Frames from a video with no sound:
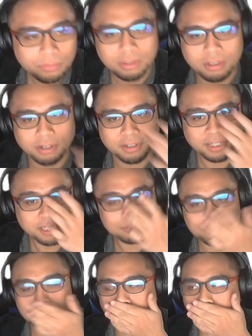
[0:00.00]
Alright,
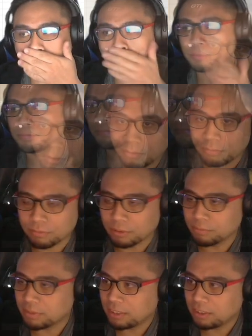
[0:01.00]

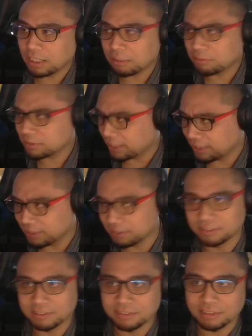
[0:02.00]
from there, how else can you
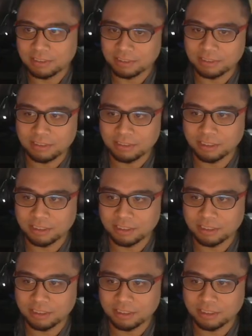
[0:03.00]
use this